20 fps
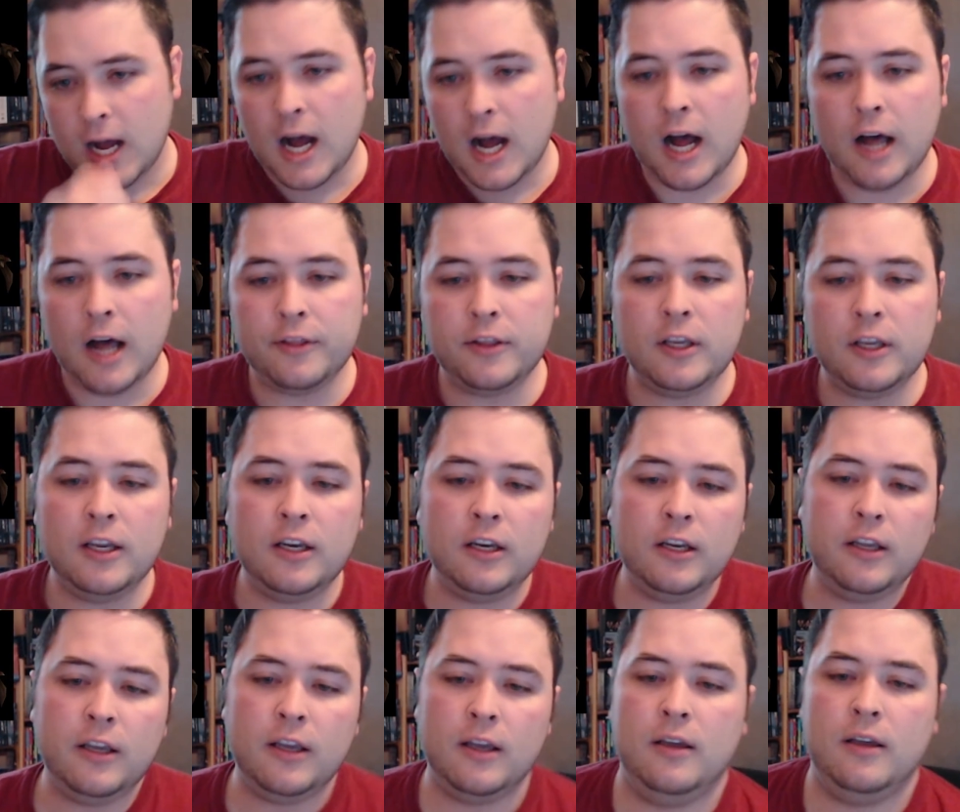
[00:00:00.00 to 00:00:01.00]

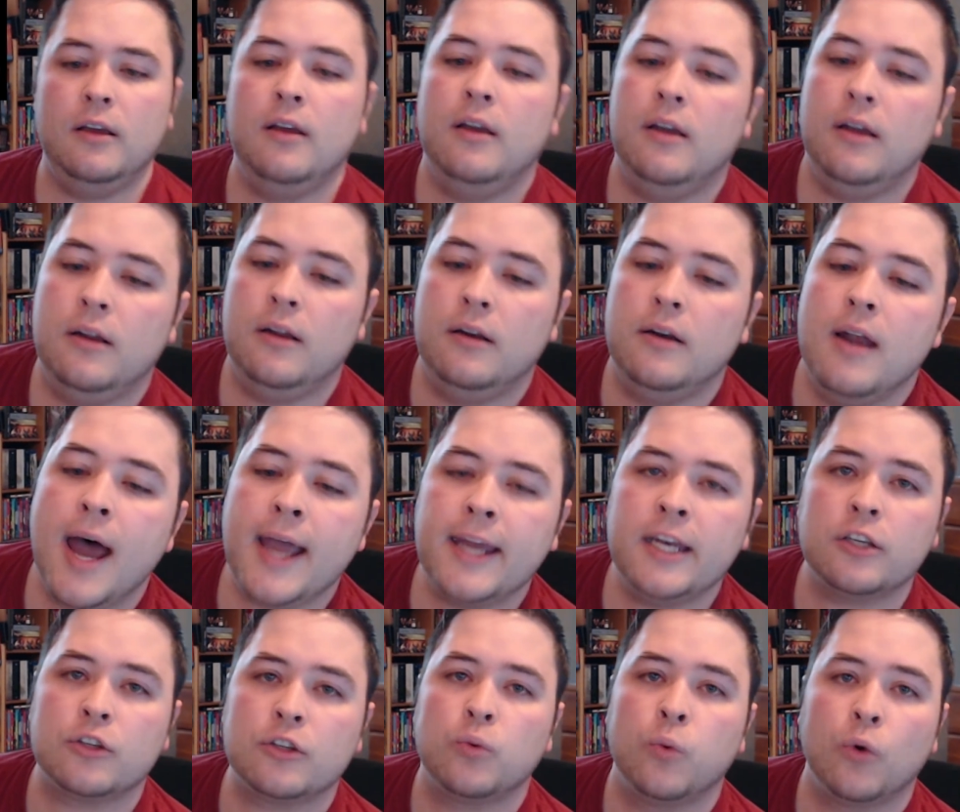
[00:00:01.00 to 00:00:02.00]
The
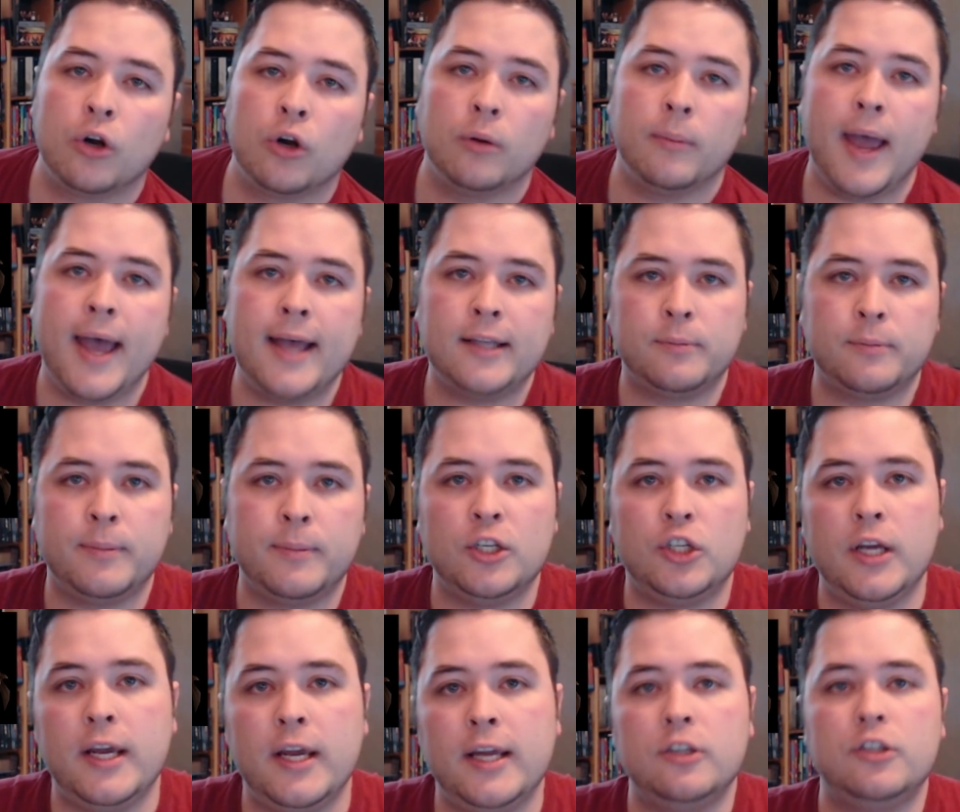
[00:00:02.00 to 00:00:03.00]
Nidus Worm has been
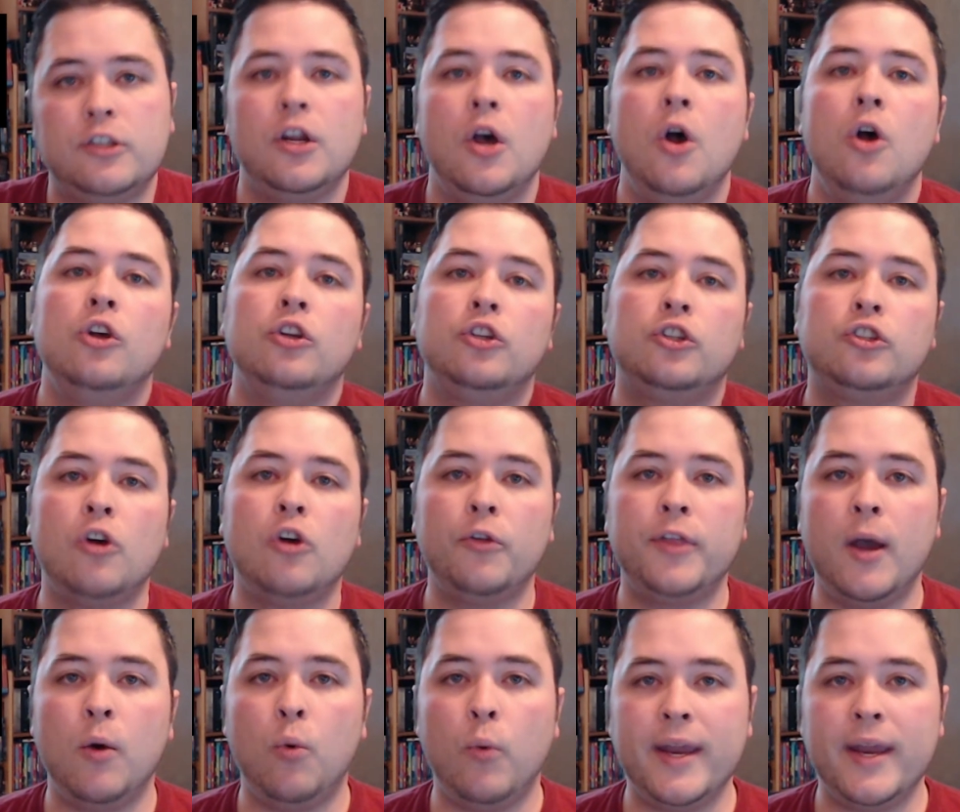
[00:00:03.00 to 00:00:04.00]
changed so
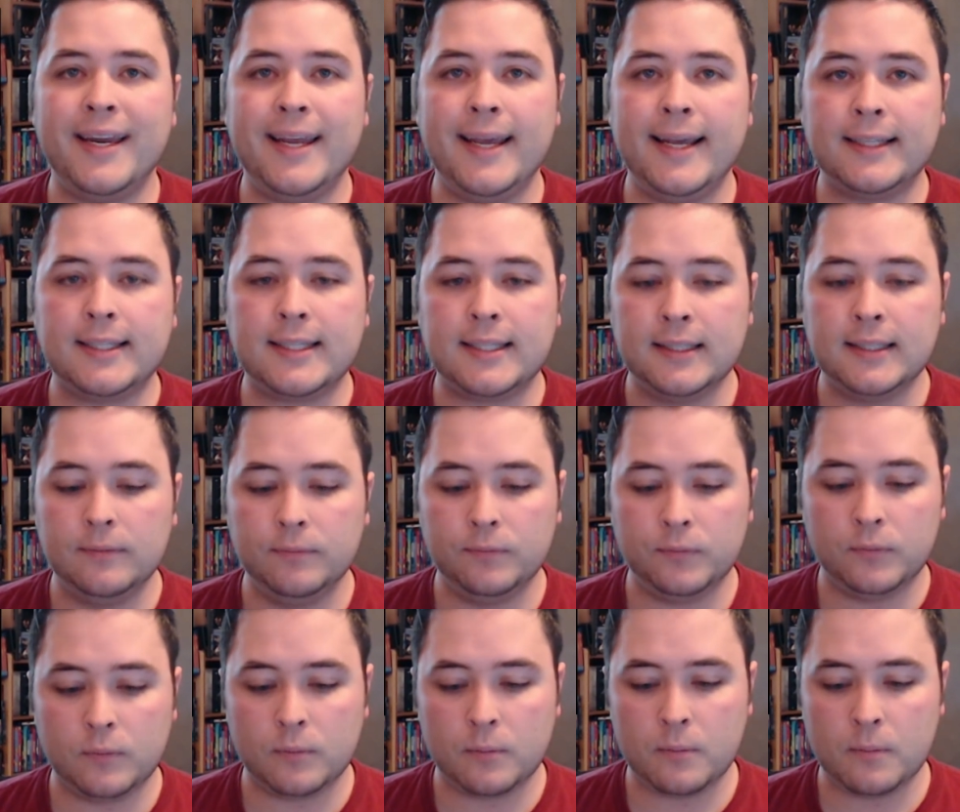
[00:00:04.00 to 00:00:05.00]
that when it's
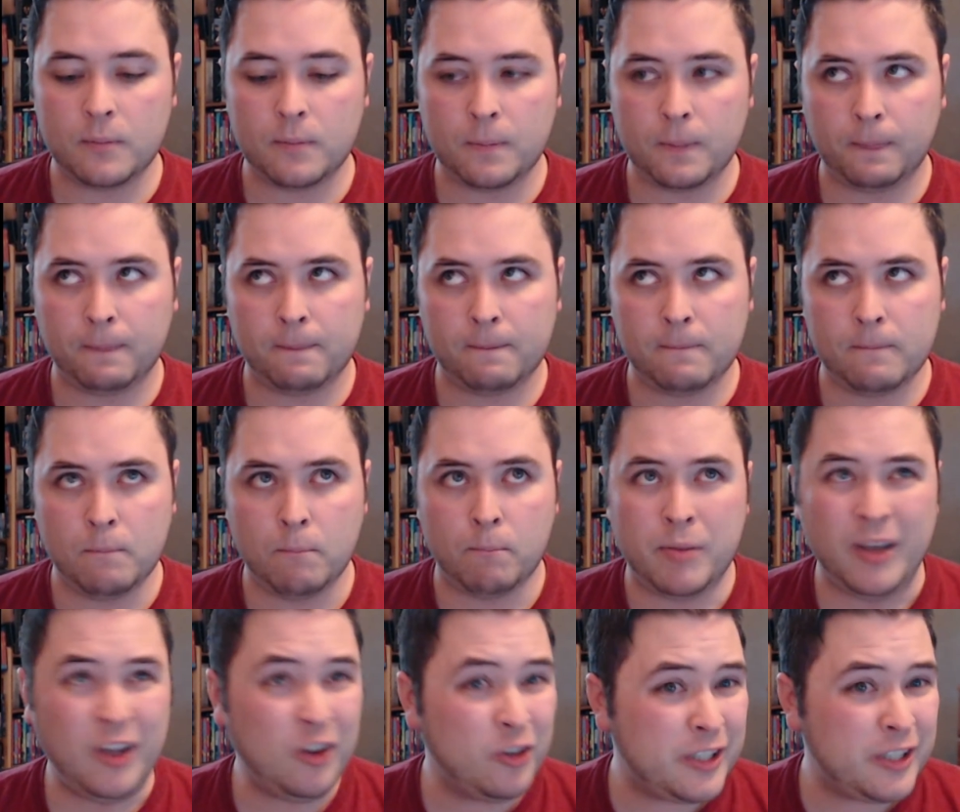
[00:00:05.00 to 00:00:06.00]

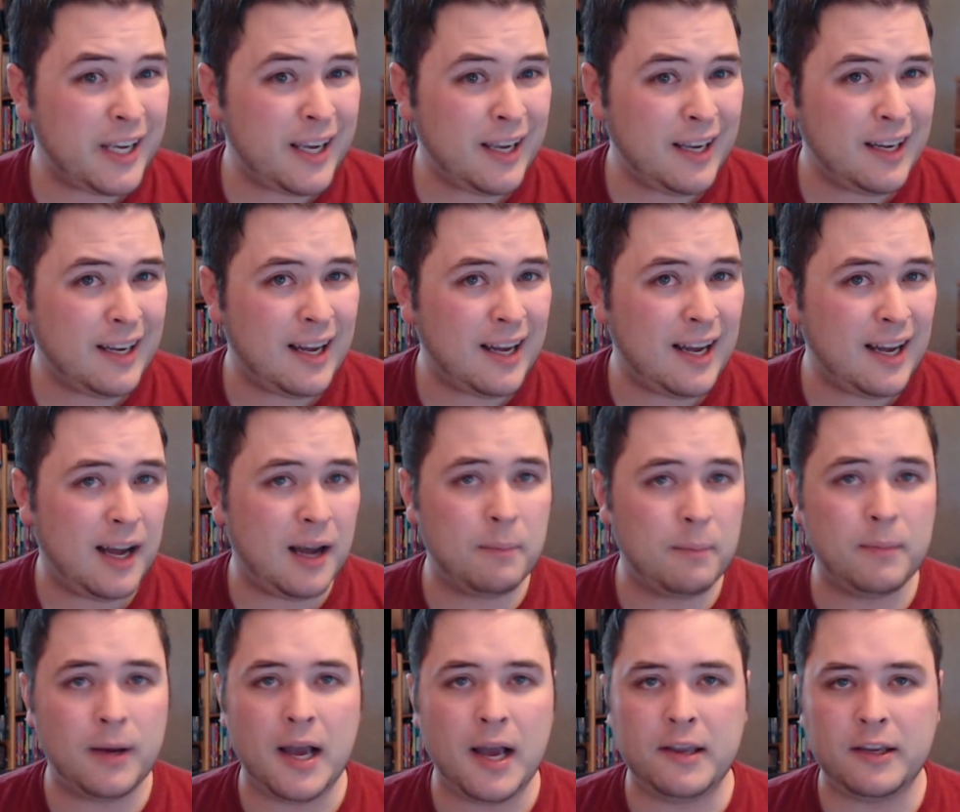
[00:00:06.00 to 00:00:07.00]
building,
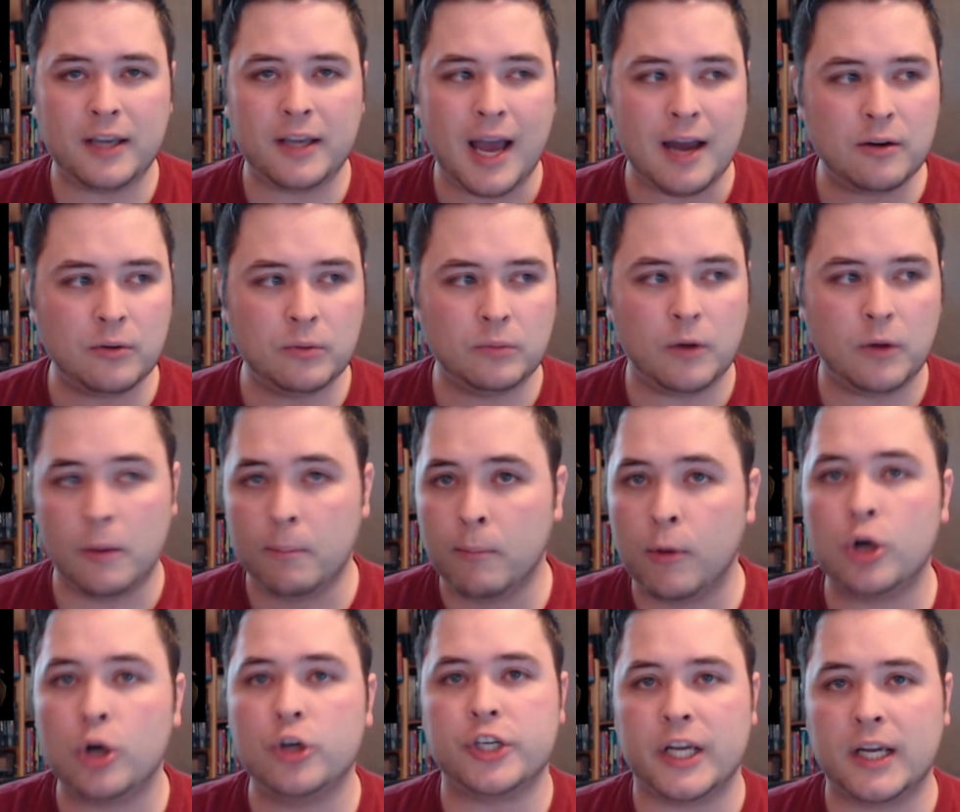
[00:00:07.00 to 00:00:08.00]

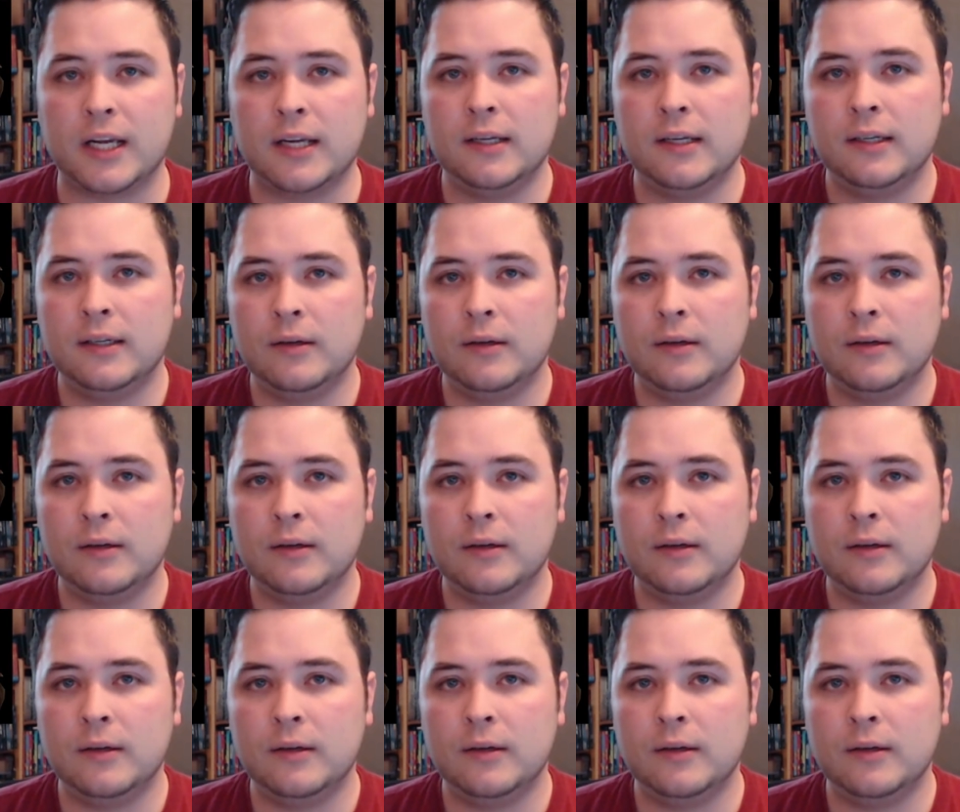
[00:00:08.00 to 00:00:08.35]
emerging.